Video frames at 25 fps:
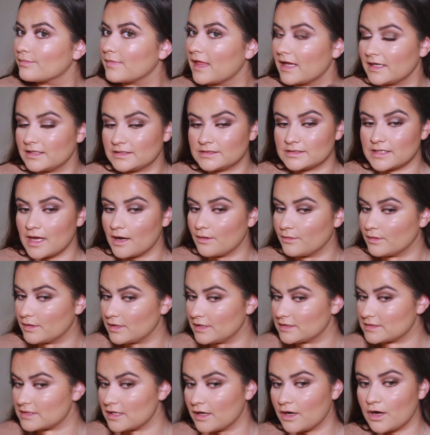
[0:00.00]
like so.
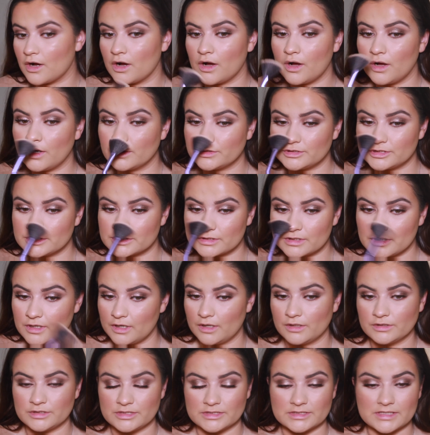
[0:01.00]
It's a gorgeous,
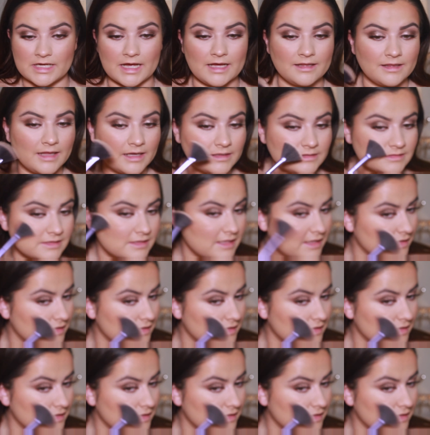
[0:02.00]
gorgeous highlight to